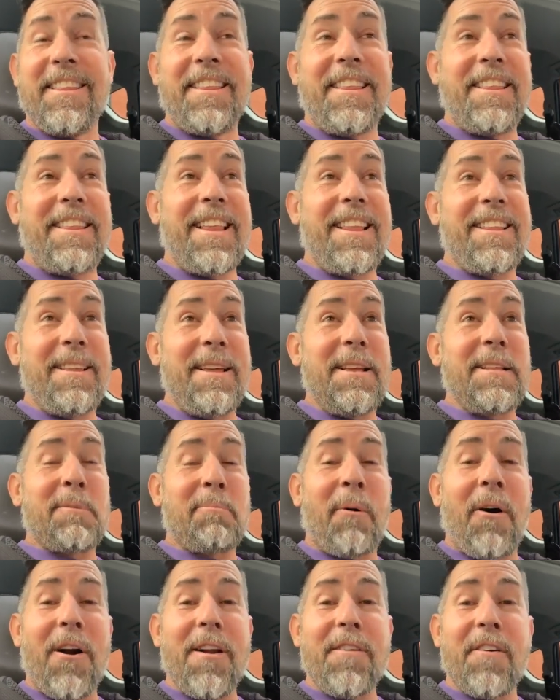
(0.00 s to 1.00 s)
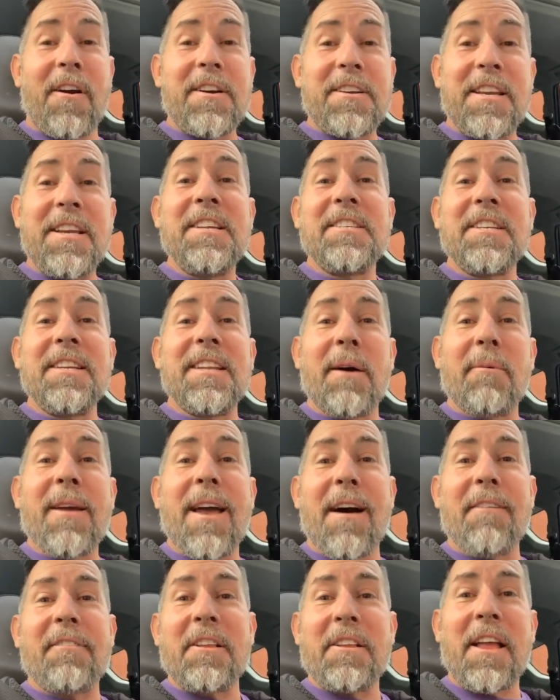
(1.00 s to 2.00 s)
it's part of our teaching that
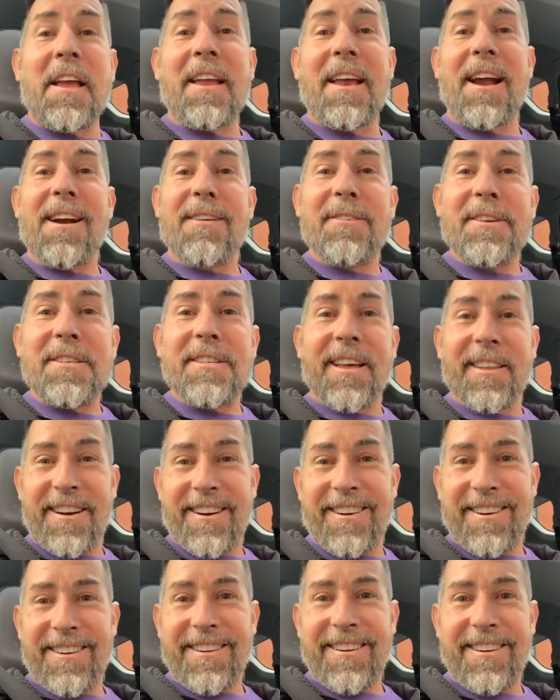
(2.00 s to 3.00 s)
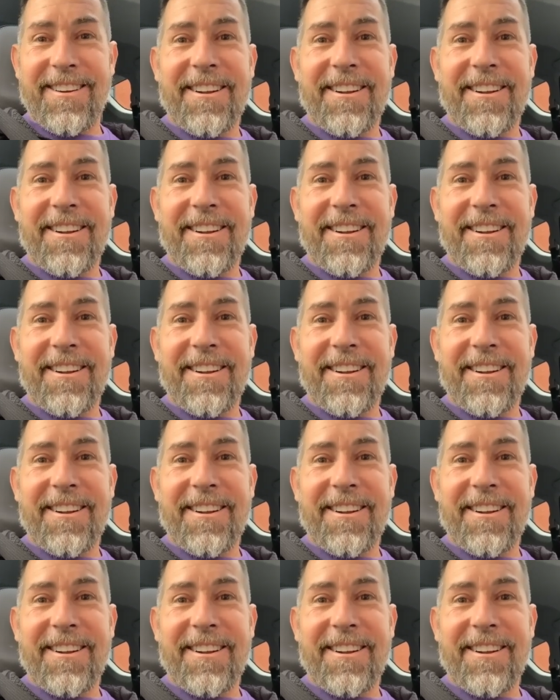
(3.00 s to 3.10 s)
we have to take care of each other.